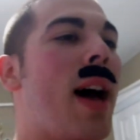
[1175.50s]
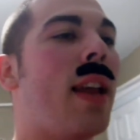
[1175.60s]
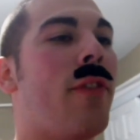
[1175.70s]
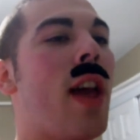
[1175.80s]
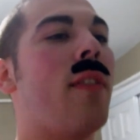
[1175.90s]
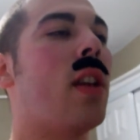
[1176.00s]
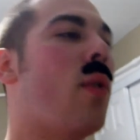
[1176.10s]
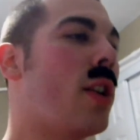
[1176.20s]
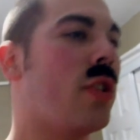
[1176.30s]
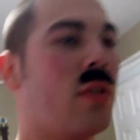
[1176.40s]
about it. If you have any
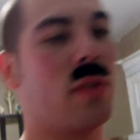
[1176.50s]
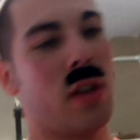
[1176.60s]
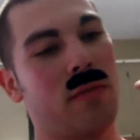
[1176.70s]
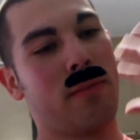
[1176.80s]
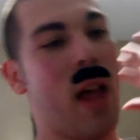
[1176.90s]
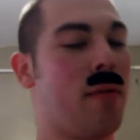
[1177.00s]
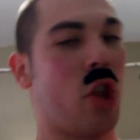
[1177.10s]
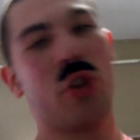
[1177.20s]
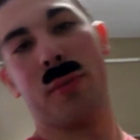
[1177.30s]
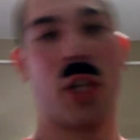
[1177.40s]
questions, reserve blah,
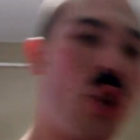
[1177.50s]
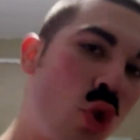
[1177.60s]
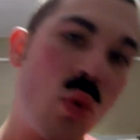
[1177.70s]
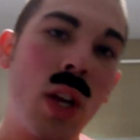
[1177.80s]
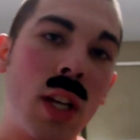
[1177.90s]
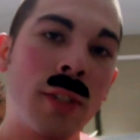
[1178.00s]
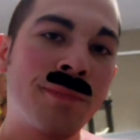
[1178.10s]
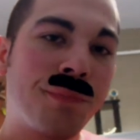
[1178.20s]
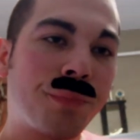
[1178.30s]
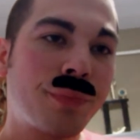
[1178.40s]
blah, blah, blah, blah.
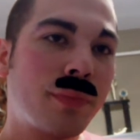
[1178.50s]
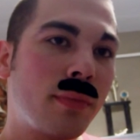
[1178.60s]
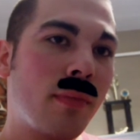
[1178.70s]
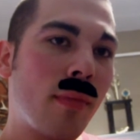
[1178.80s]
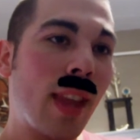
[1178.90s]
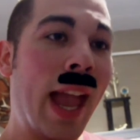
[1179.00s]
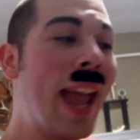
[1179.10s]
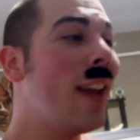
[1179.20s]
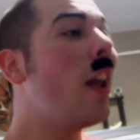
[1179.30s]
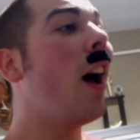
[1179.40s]

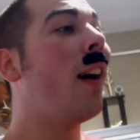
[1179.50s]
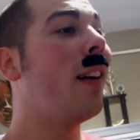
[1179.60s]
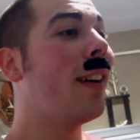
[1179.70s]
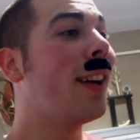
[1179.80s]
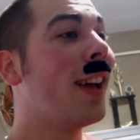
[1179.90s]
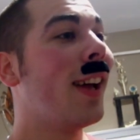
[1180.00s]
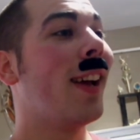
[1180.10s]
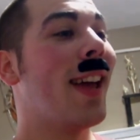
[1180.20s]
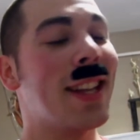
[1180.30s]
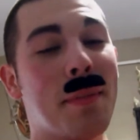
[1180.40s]
And
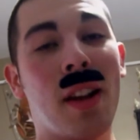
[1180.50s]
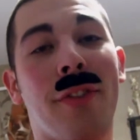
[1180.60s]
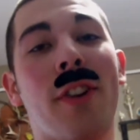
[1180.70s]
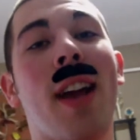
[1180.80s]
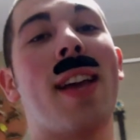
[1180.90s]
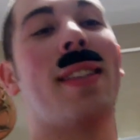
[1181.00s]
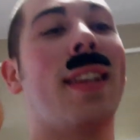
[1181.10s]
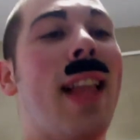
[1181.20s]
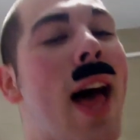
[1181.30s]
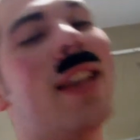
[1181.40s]
that's about it for you
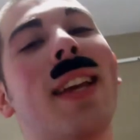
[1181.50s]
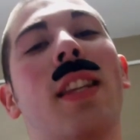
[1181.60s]
guys. Glad